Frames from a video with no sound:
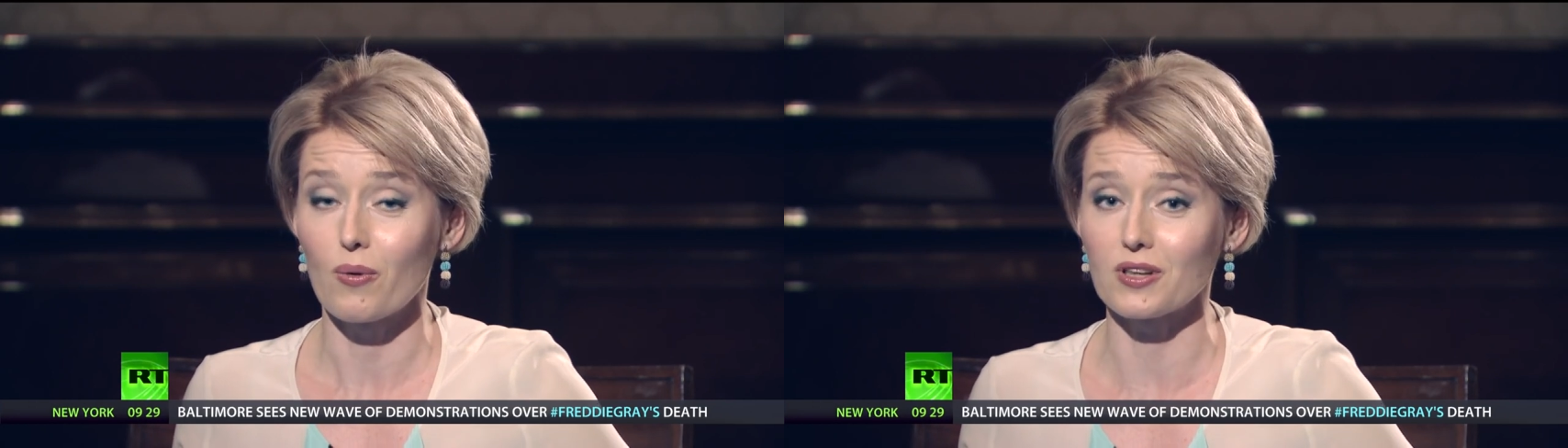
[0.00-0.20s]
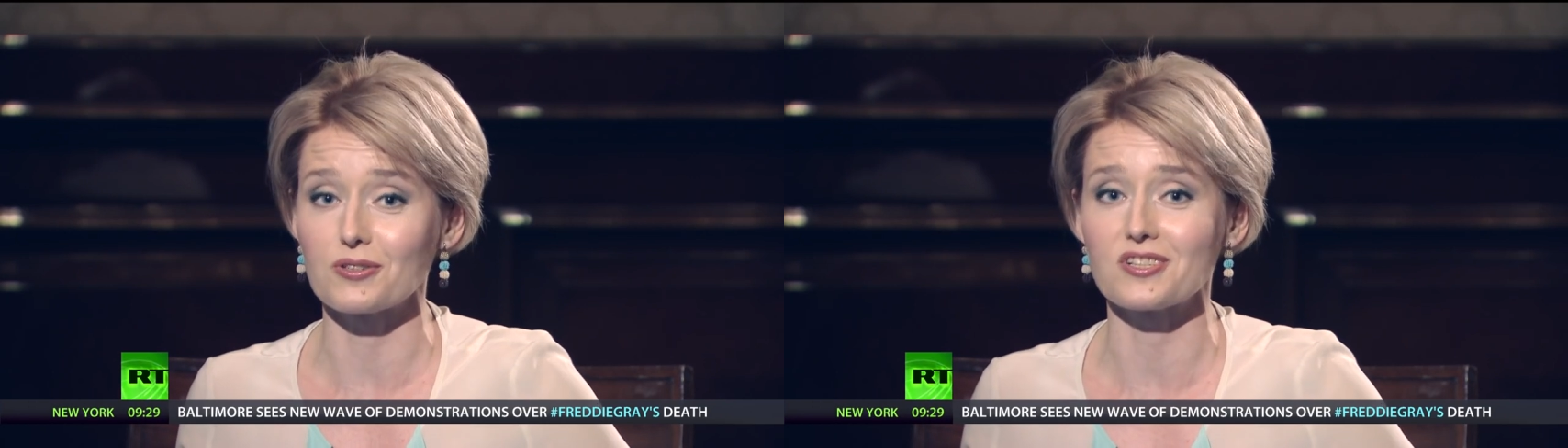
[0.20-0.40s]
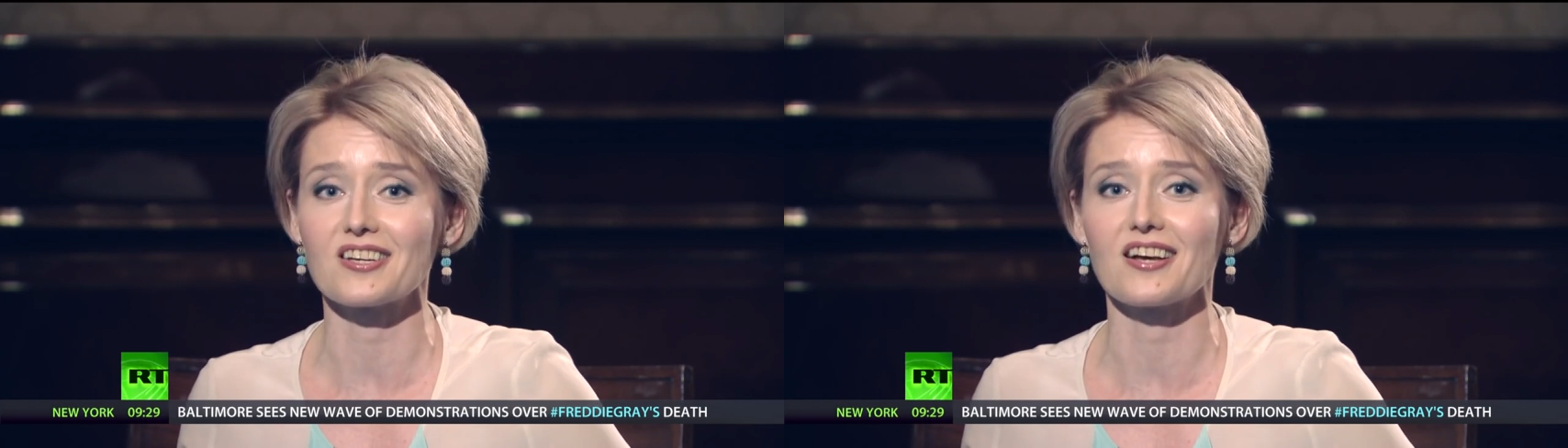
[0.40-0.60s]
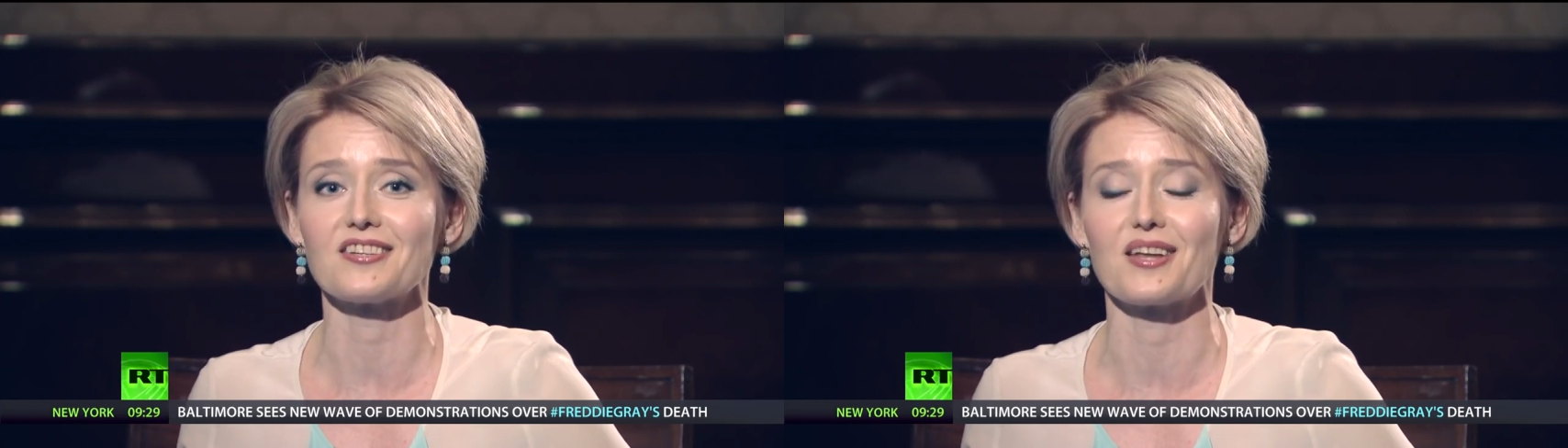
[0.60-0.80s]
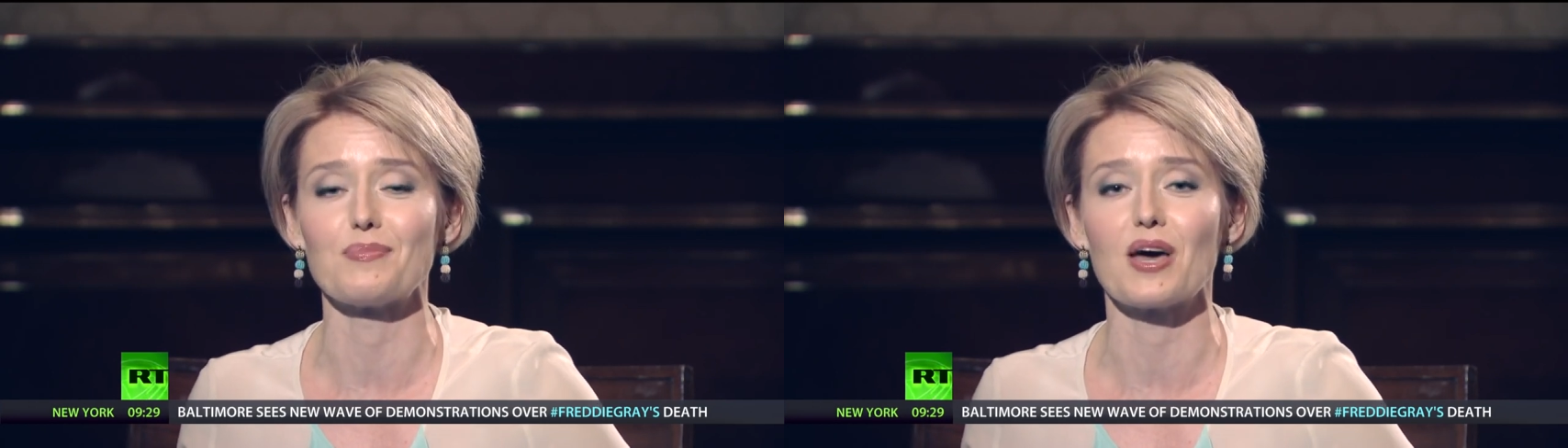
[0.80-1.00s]
Well, to discuss
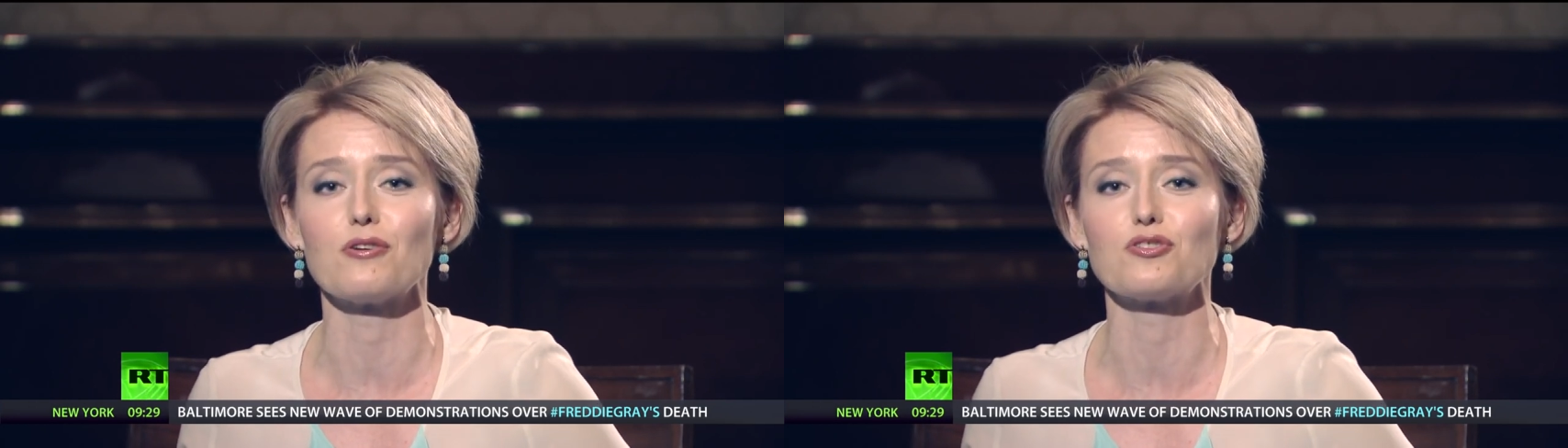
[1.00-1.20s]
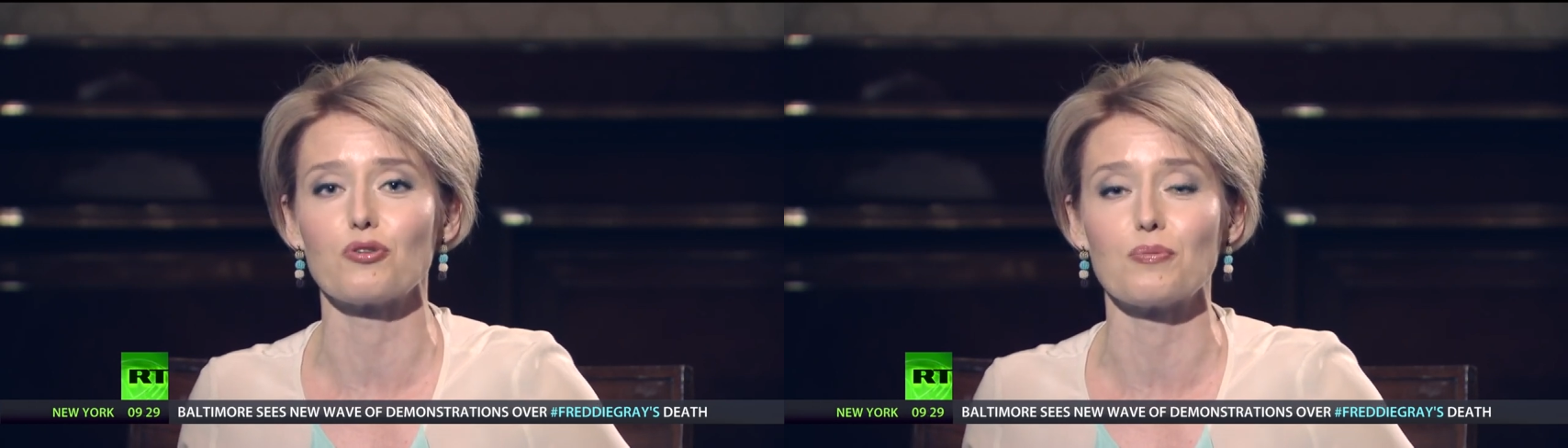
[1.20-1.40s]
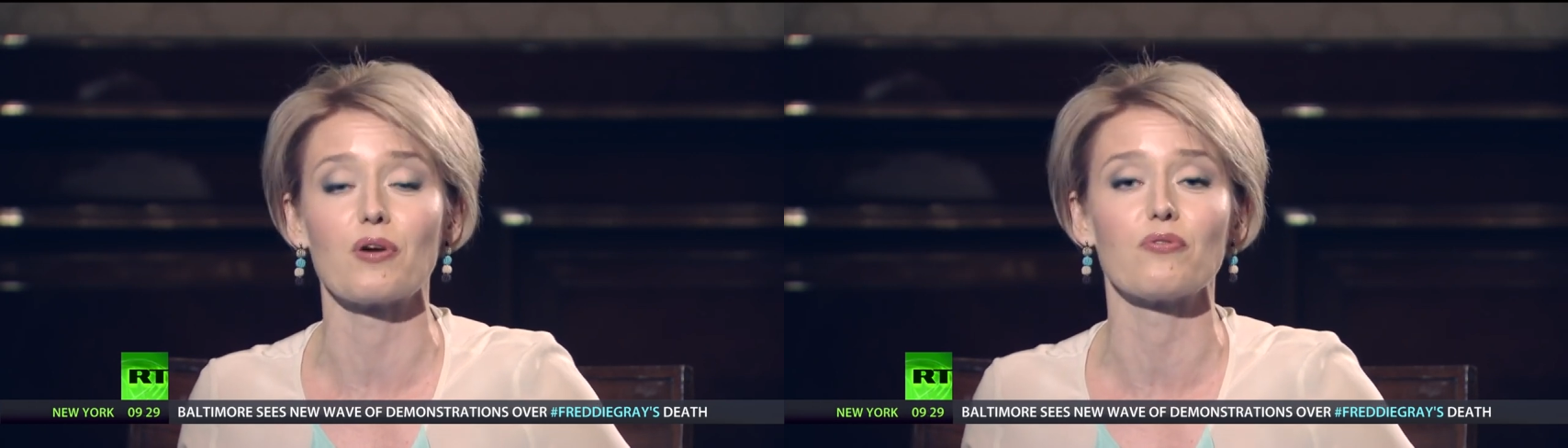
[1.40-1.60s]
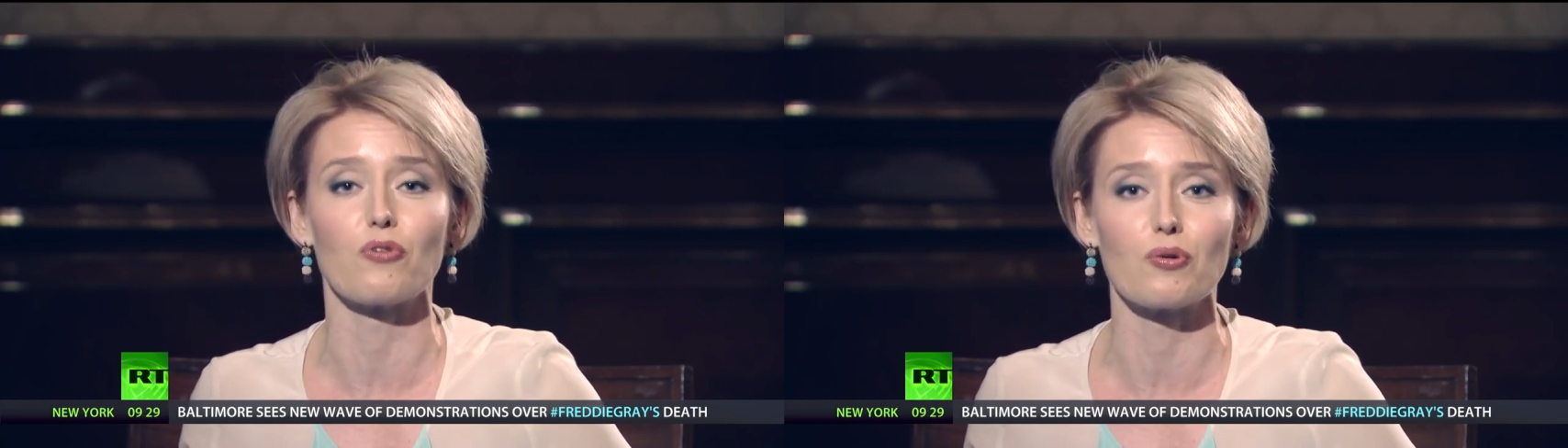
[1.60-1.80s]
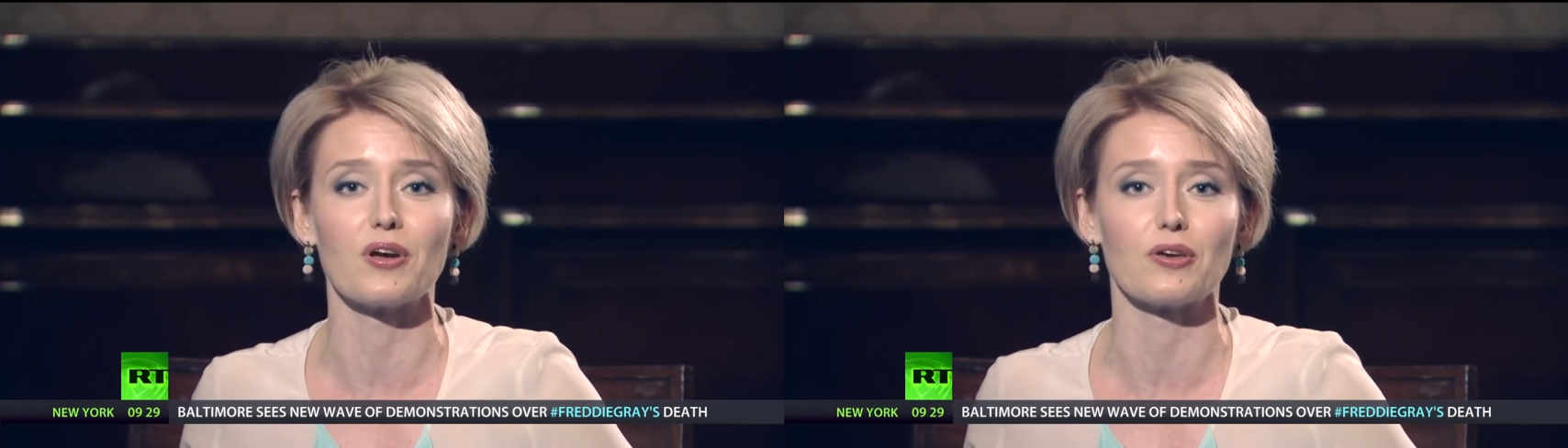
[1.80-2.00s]
that, I'm now joined by former